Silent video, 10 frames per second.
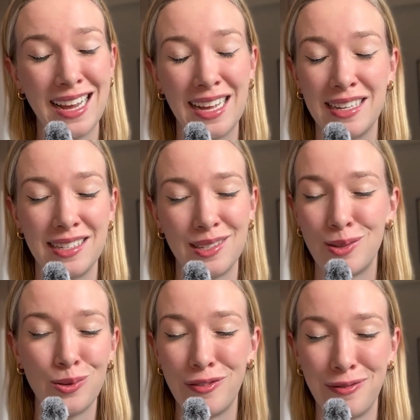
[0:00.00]
and
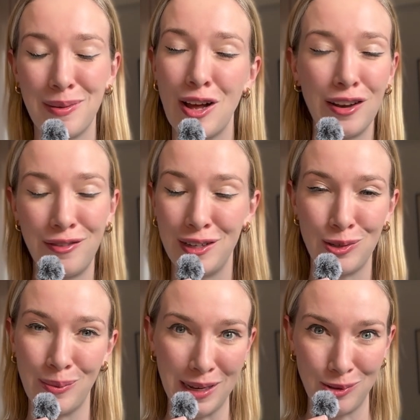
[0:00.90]
sort of
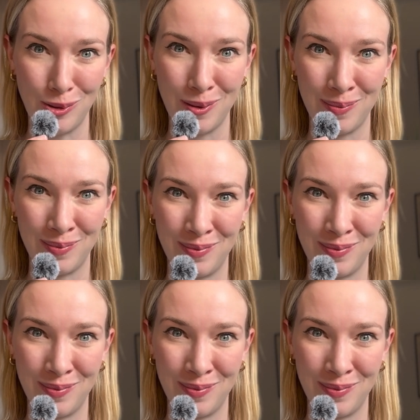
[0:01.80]
unofficial mentor.